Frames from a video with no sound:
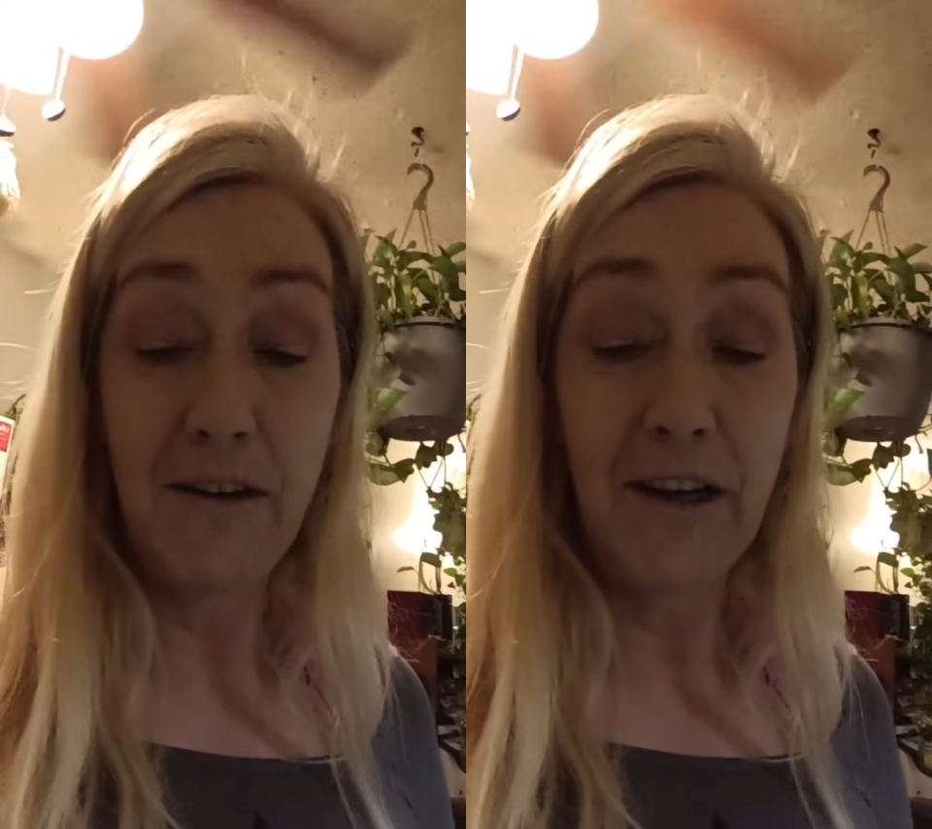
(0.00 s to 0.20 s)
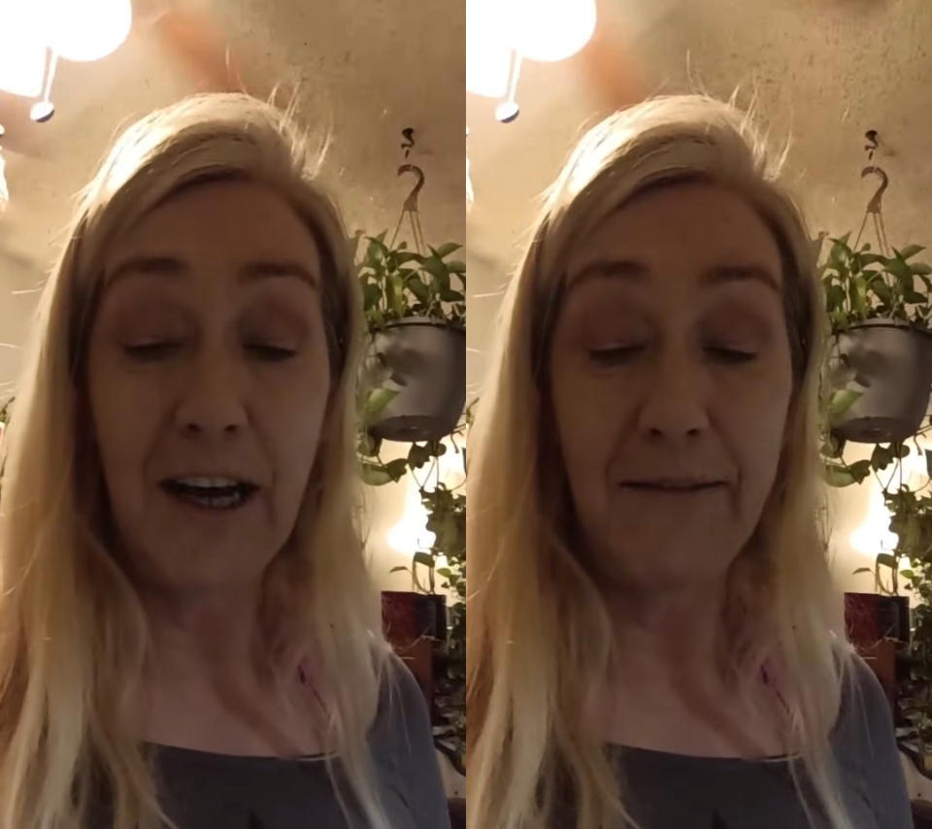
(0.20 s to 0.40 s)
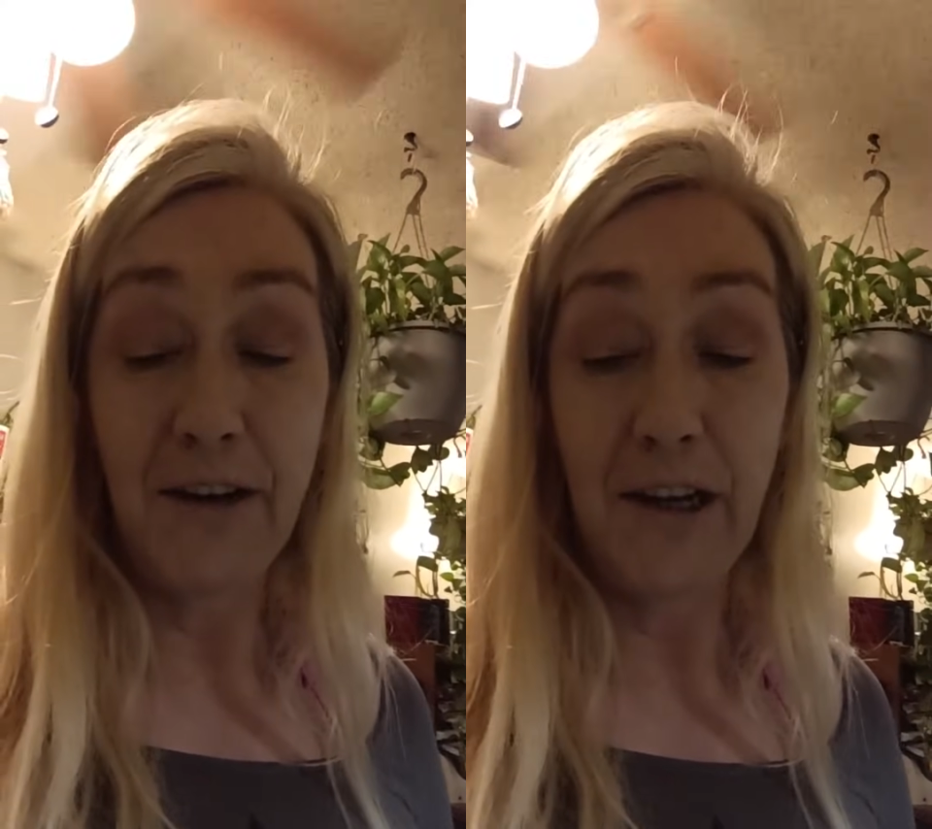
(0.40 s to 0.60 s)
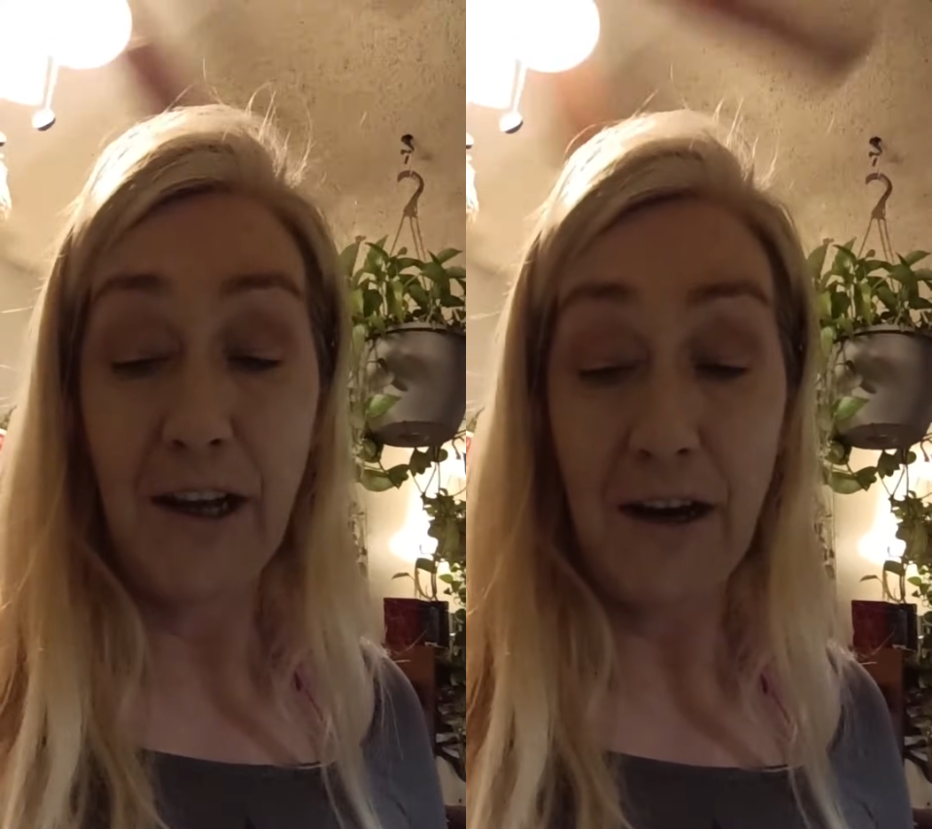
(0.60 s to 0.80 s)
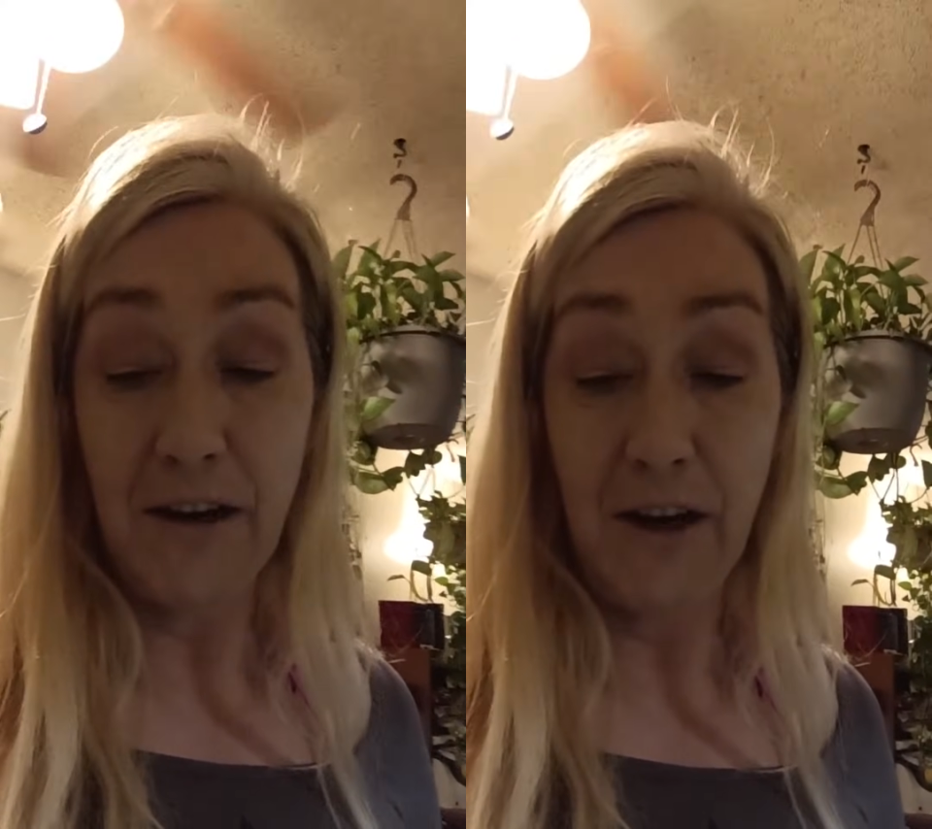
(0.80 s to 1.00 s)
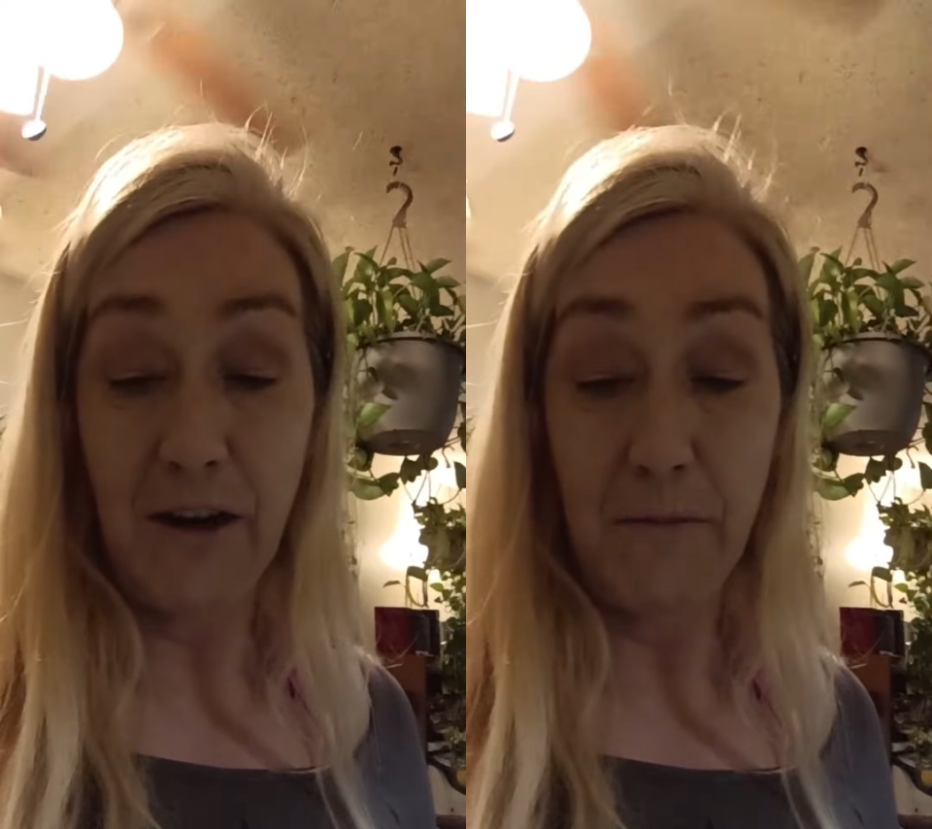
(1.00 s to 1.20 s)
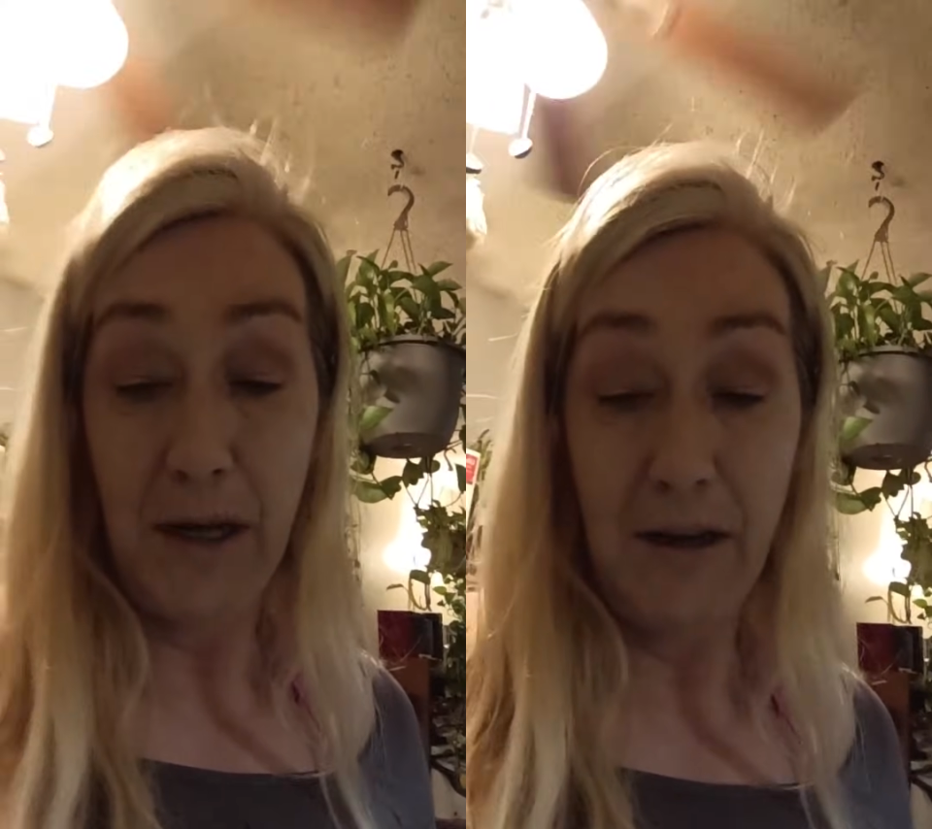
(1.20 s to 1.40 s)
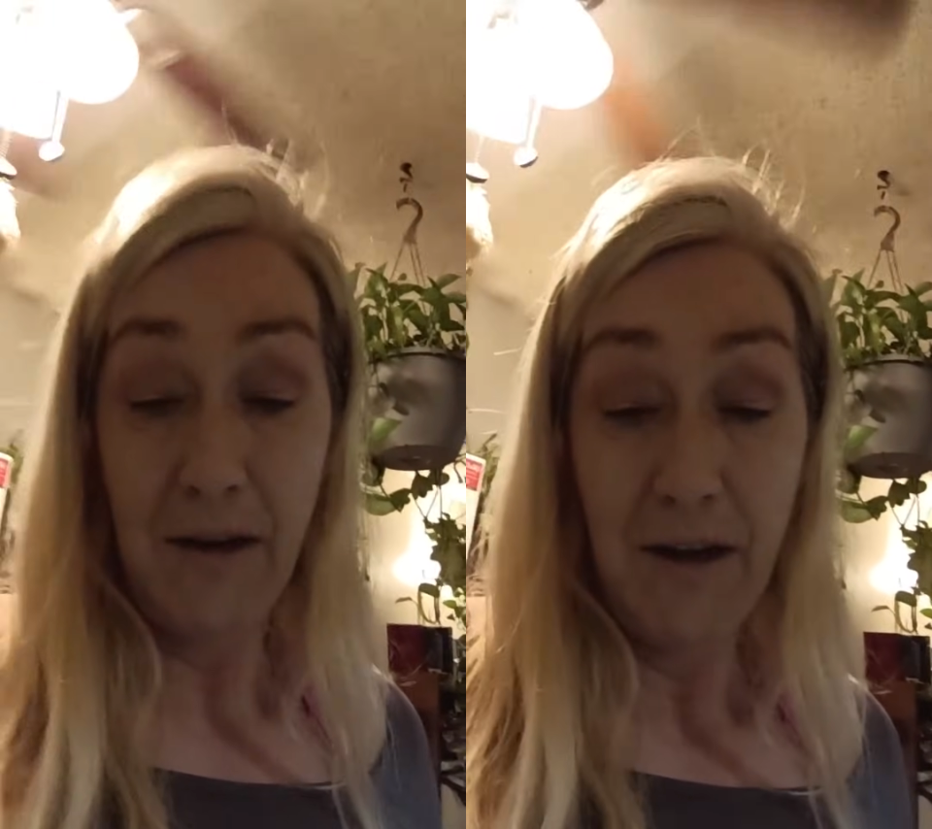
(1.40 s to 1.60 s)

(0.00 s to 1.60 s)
gonna have good luck. You know what I mean?